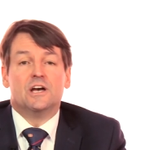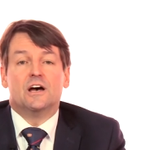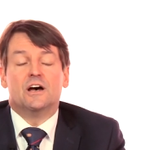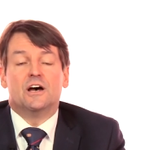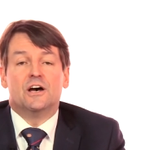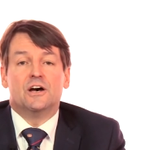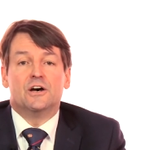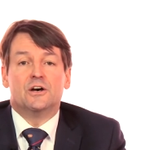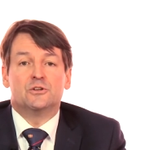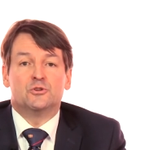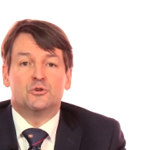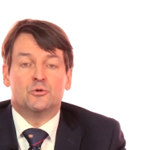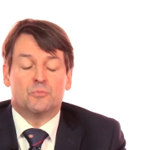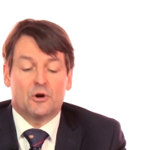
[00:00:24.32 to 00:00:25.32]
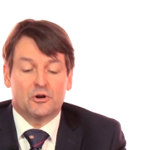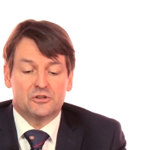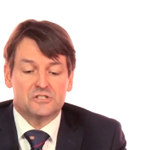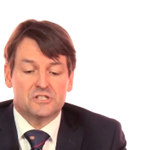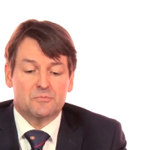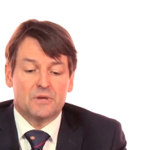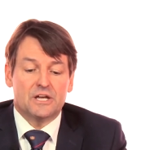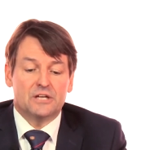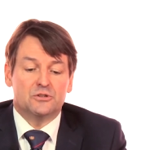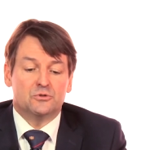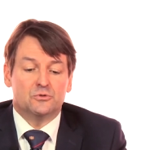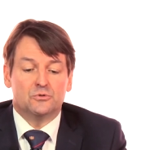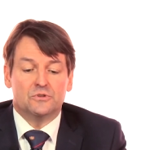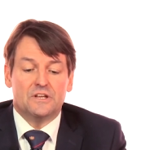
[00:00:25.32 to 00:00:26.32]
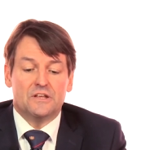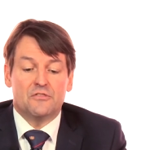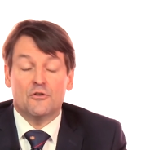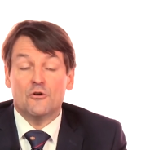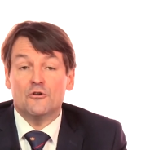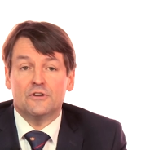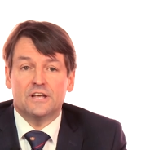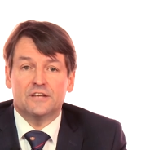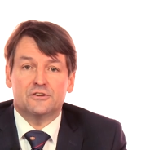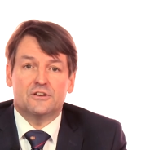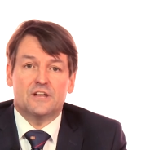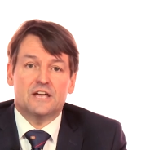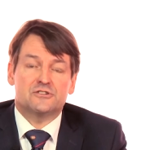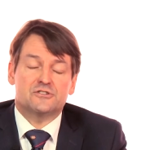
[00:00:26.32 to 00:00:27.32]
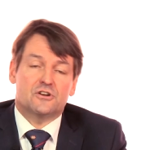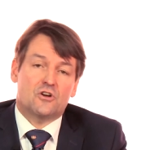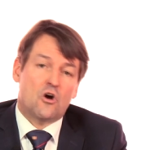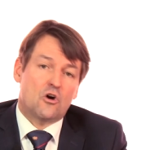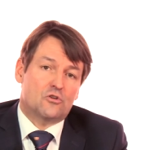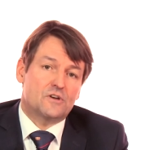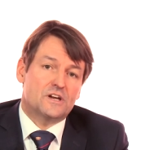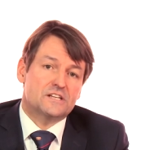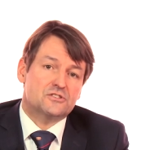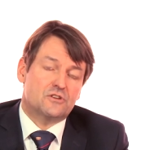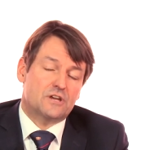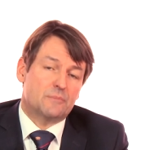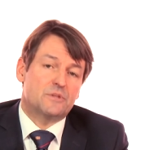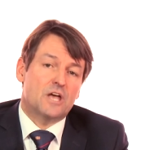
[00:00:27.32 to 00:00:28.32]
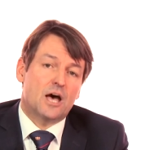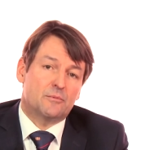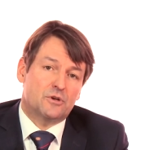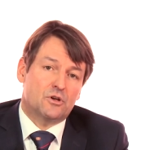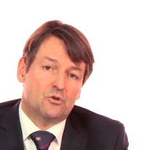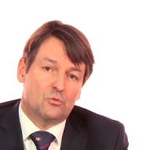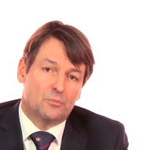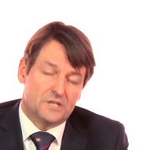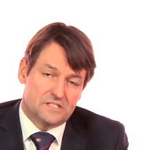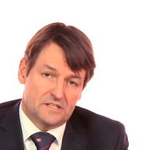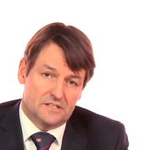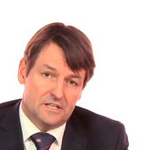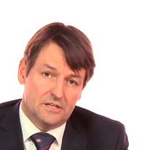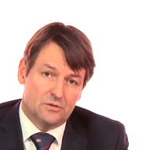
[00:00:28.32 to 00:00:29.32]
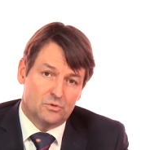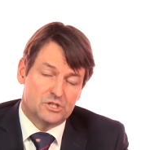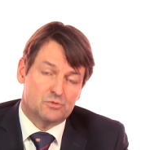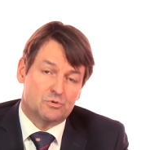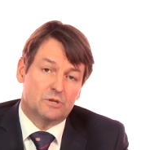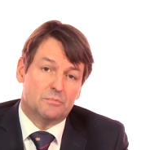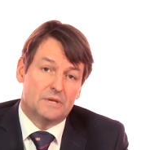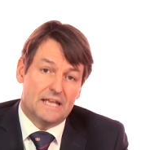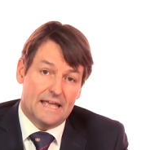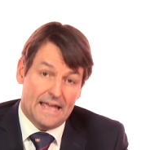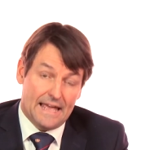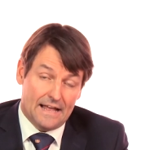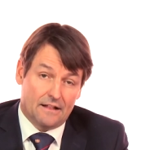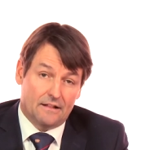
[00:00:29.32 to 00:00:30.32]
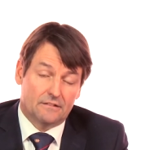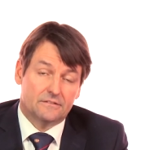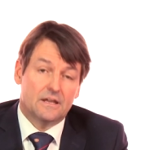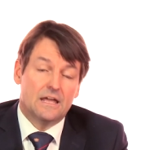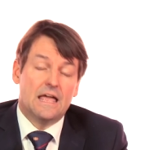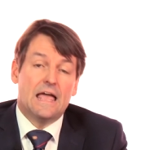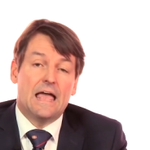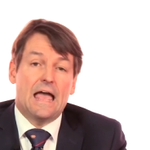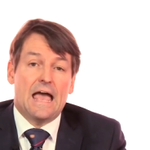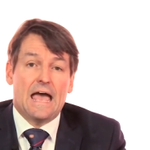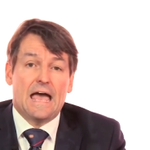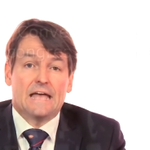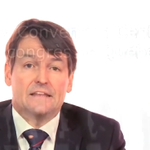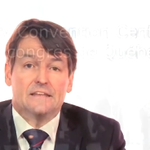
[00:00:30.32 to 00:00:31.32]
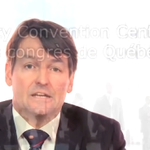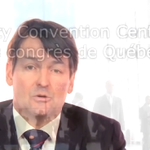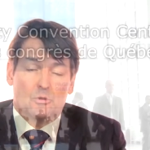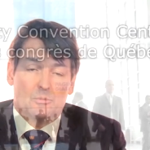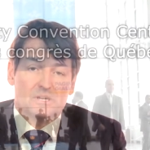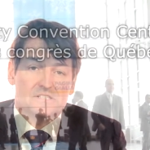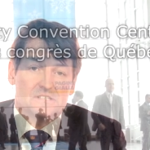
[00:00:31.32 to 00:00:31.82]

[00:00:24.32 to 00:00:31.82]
uh, to participate to the third International Congress on Abdominal Obesity, which will be held at the Quebec